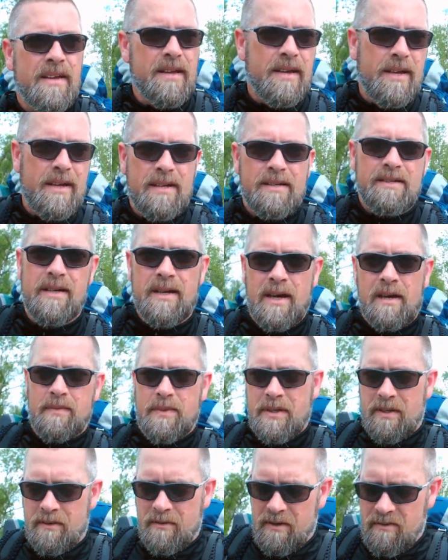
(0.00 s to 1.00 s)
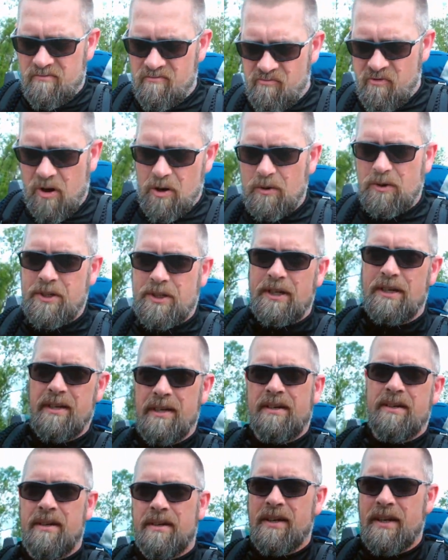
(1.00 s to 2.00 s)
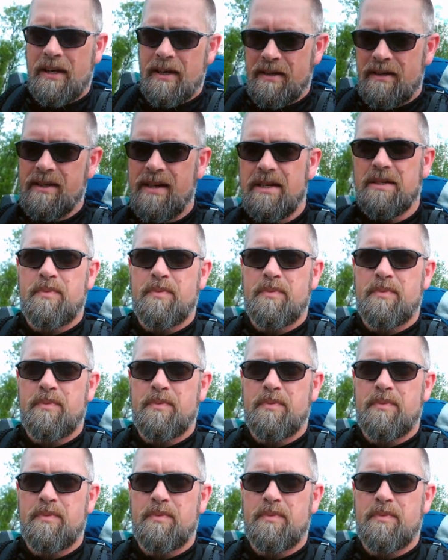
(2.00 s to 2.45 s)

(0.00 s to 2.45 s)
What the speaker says: It is absolutely roasting here today.